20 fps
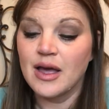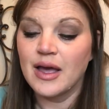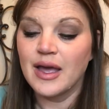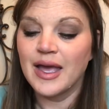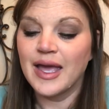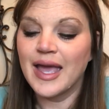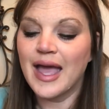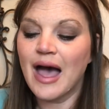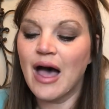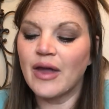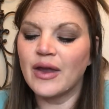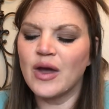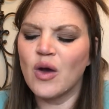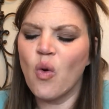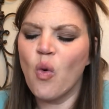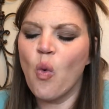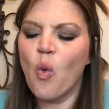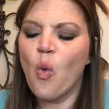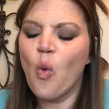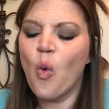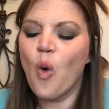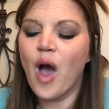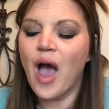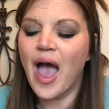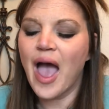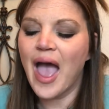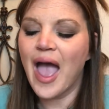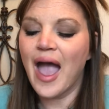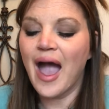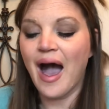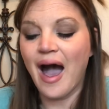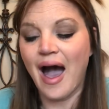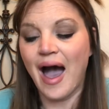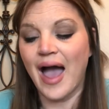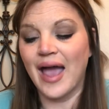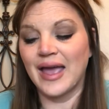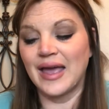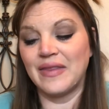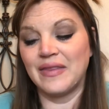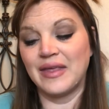He held it way
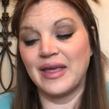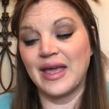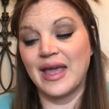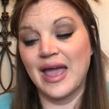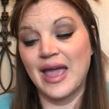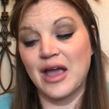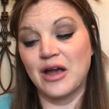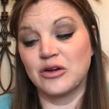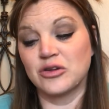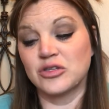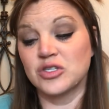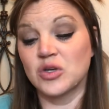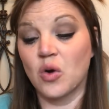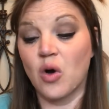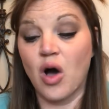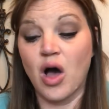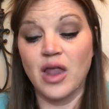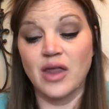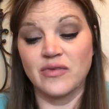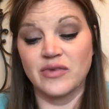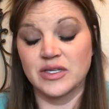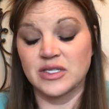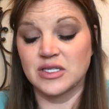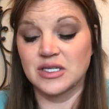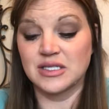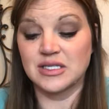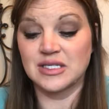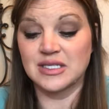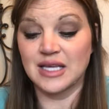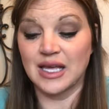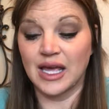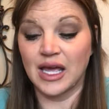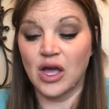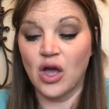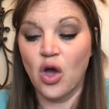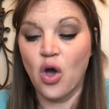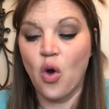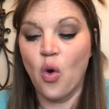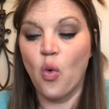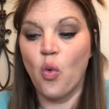high in the air so all of us could see.
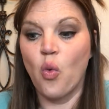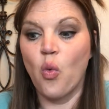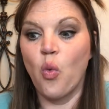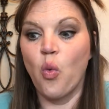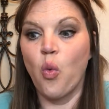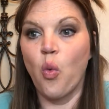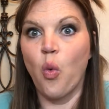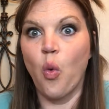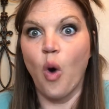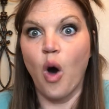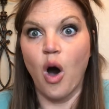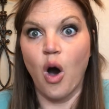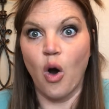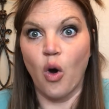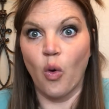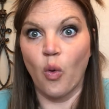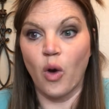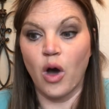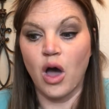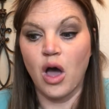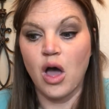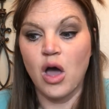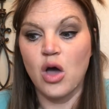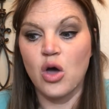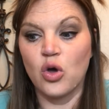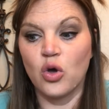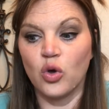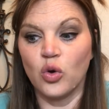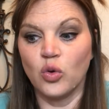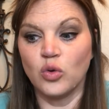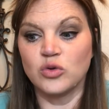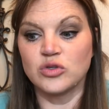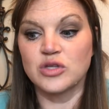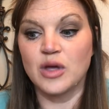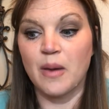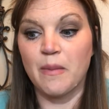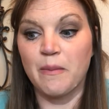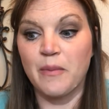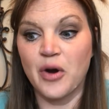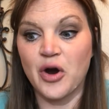Whoa, whose
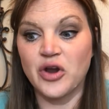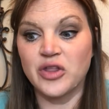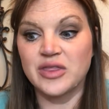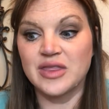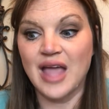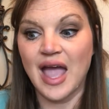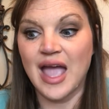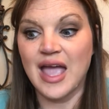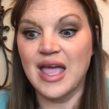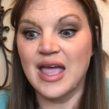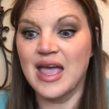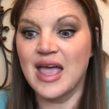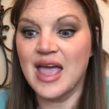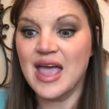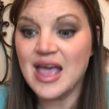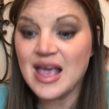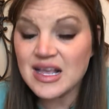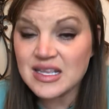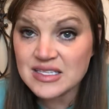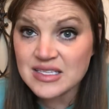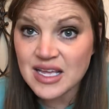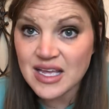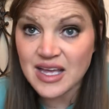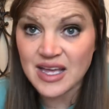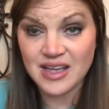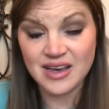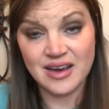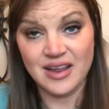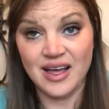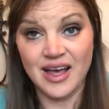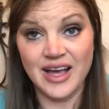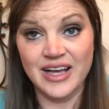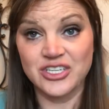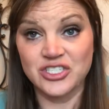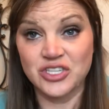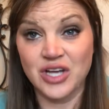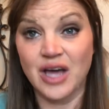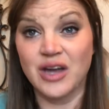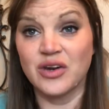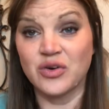birthday is it? I
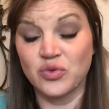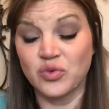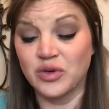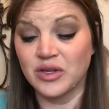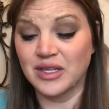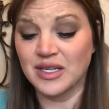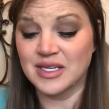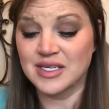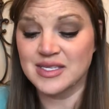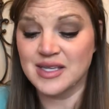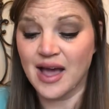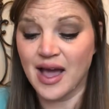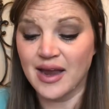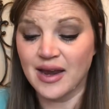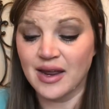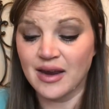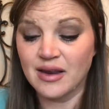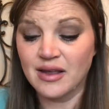shouted, real excited.